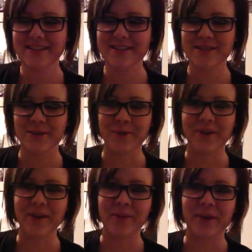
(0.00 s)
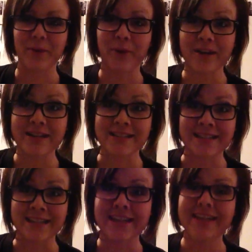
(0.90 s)
So I'm like, where is
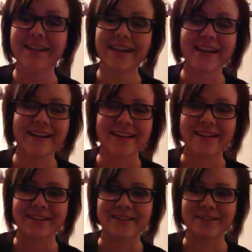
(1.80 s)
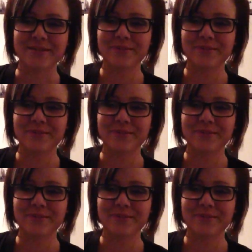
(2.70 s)
he? And